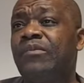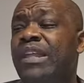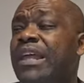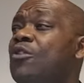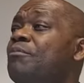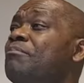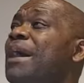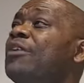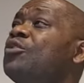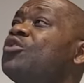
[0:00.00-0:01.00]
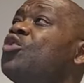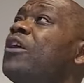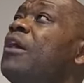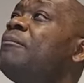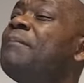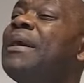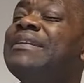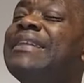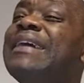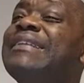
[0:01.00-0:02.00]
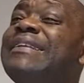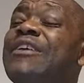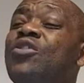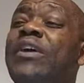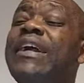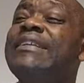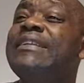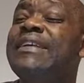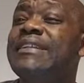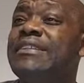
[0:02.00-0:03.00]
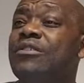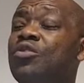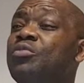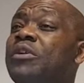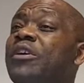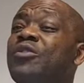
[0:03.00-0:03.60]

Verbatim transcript: A man who is 90 years or 80 years will be,